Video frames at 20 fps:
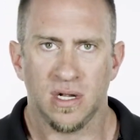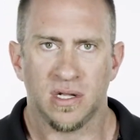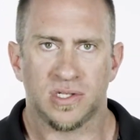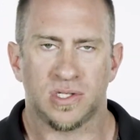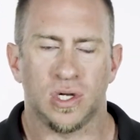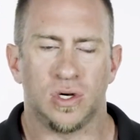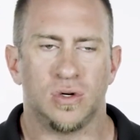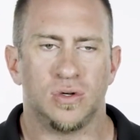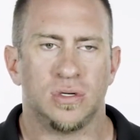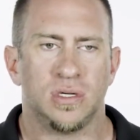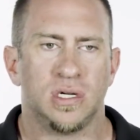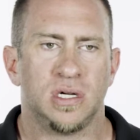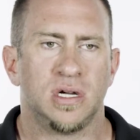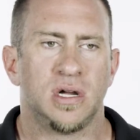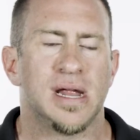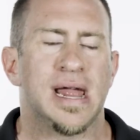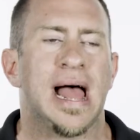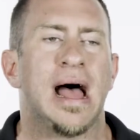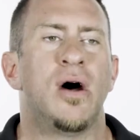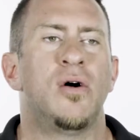So
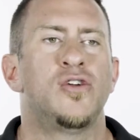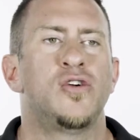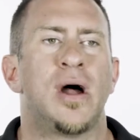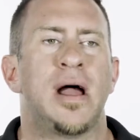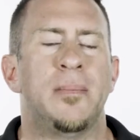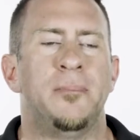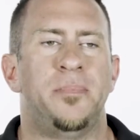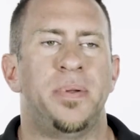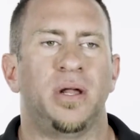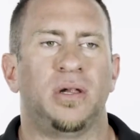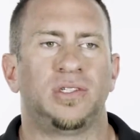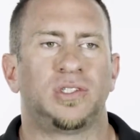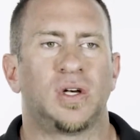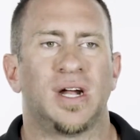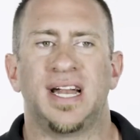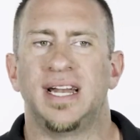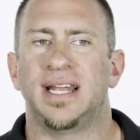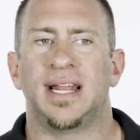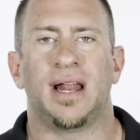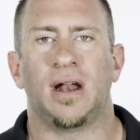how do I build
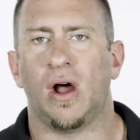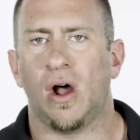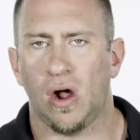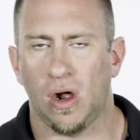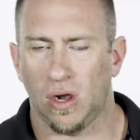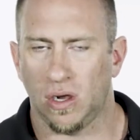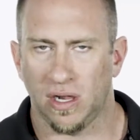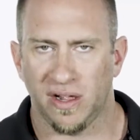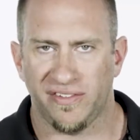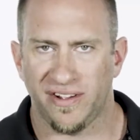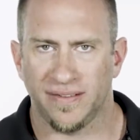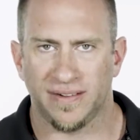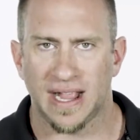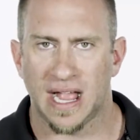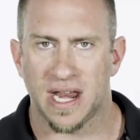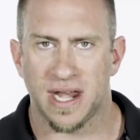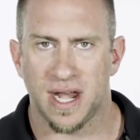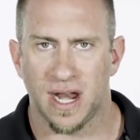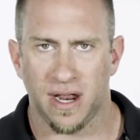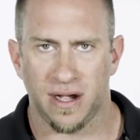credit at all if I've
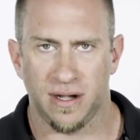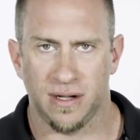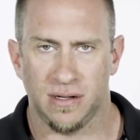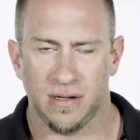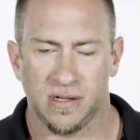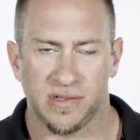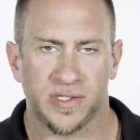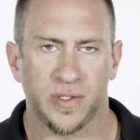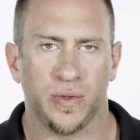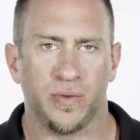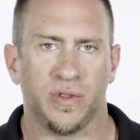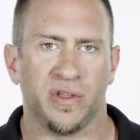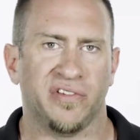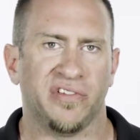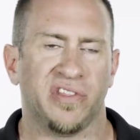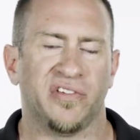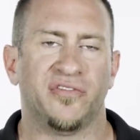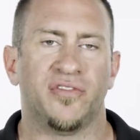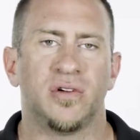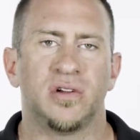got none? So
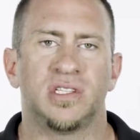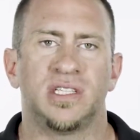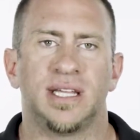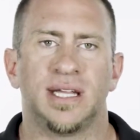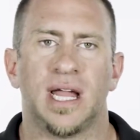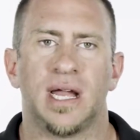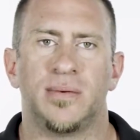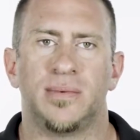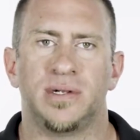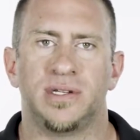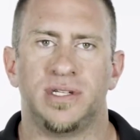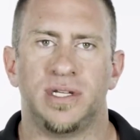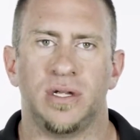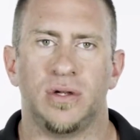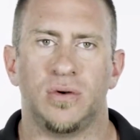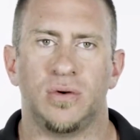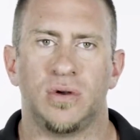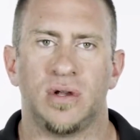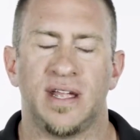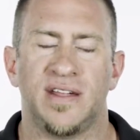the first thing I would
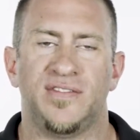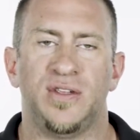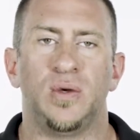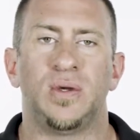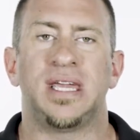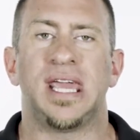do, if you